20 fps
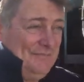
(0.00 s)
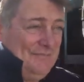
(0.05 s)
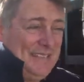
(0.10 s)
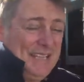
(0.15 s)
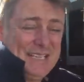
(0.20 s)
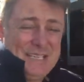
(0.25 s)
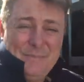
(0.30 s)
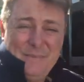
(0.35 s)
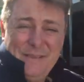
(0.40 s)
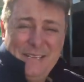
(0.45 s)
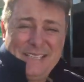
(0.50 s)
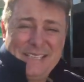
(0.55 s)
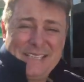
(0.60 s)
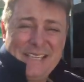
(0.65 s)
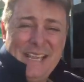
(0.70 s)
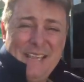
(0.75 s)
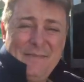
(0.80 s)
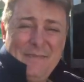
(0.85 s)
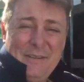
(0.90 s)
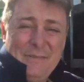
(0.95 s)
that's a big
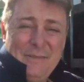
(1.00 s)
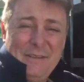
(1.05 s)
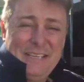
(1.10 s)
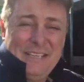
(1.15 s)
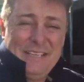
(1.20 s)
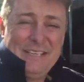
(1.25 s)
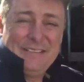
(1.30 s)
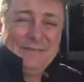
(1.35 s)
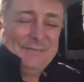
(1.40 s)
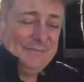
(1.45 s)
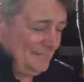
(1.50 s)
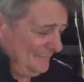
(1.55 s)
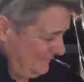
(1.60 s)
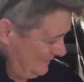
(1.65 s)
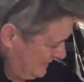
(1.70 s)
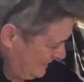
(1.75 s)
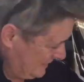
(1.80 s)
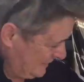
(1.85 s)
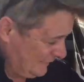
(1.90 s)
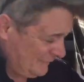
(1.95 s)
saving when you're,
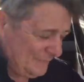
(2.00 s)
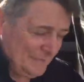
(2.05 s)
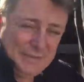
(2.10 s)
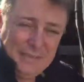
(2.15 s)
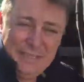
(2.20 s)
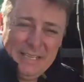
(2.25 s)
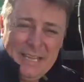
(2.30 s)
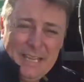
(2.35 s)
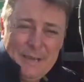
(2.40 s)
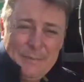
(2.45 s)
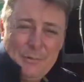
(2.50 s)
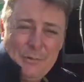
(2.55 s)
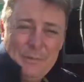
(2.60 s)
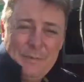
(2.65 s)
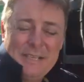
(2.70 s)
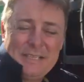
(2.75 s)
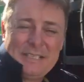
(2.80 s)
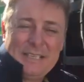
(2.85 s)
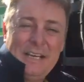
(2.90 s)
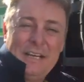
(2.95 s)
you know, filling up
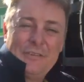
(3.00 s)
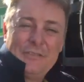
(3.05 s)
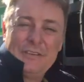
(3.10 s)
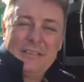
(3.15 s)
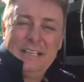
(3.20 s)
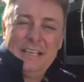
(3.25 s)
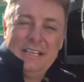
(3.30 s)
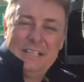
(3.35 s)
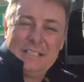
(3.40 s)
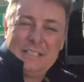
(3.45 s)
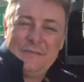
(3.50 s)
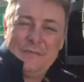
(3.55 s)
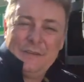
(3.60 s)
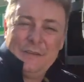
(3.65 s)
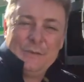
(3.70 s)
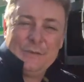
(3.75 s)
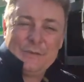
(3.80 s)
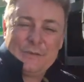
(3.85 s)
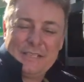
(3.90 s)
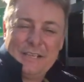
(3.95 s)
almost 100 litres of
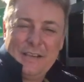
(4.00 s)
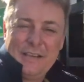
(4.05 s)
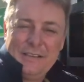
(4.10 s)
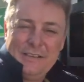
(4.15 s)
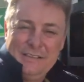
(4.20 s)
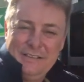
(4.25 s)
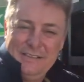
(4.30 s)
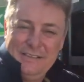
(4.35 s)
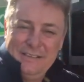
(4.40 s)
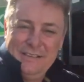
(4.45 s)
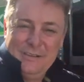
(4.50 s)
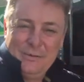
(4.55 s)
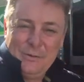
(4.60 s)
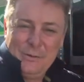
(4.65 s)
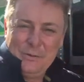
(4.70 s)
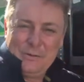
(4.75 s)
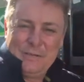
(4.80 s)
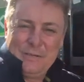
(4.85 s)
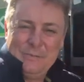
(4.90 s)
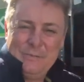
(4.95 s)
fuel. So
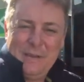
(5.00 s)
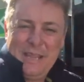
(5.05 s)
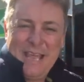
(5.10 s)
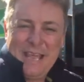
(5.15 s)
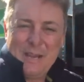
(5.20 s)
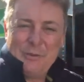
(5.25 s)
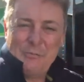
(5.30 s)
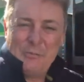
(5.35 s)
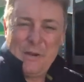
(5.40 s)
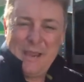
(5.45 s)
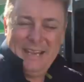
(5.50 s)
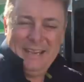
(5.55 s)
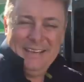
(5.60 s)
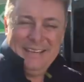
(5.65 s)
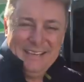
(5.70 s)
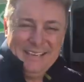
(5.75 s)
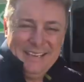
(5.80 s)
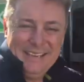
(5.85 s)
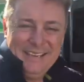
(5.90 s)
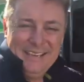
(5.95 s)
awesome, we had a win.
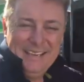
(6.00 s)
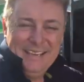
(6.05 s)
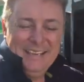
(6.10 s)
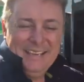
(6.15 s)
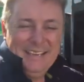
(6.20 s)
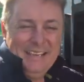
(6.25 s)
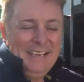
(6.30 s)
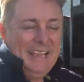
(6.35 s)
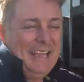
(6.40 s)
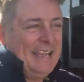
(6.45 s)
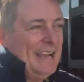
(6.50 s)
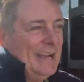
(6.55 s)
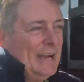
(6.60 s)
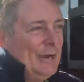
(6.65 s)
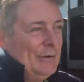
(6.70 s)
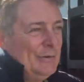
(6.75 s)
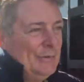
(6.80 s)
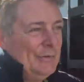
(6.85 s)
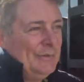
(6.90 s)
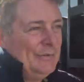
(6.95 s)

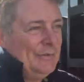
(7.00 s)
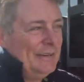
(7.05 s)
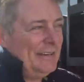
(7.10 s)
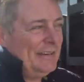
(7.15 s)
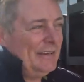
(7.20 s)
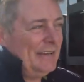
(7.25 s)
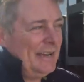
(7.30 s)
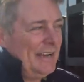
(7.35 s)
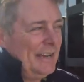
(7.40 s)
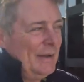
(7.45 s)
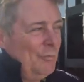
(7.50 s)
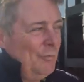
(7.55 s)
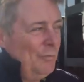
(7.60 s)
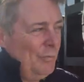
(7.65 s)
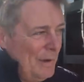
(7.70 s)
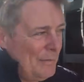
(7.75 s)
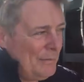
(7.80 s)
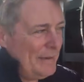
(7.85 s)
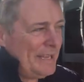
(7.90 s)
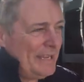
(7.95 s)
Now,
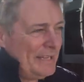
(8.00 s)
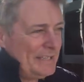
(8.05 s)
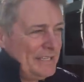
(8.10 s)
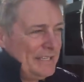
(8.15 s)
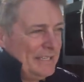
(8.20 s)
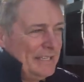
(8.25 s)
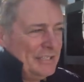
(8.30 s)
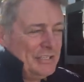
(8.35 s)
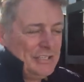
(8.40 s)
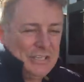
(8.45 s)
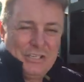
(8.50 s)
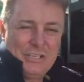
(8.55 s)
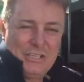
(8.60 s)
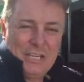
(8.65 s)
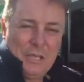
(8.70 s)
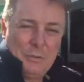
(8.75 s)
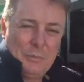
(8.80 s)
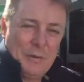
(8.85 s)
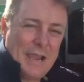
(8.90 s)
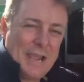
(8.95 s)
when we get to
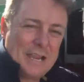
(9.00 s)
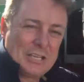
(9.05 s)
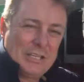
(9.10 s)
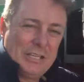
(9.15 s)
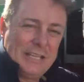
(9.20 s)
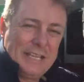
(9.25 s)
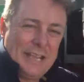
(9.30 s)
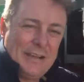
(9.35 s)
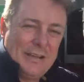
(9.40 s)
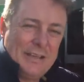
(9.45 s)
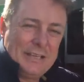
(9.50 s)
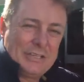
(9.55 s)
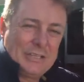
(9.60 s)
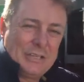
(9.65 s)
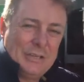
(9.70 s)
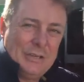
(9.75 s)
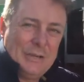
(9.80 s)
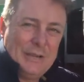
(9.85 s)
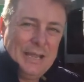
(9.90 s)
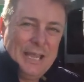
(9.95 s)
Chinchilla, we're actually going
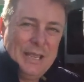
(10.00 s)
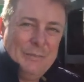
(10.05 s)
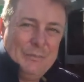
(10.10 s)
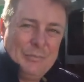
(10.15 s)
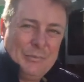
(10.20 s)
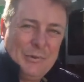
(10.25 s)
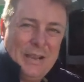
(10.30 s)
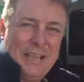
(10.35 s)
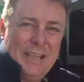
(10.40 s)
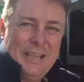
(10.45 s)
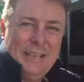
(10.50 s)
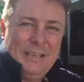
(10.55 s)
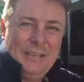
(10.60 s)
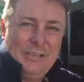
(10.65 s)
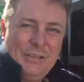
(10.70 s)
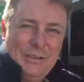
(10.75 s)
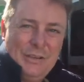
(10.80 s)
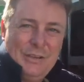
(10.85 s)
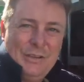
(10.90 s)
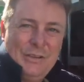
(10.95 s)
to a brand
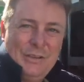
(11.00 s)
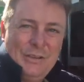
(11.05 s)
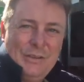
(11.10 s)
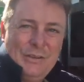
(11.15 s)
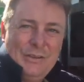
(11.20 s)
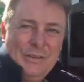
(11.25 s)
new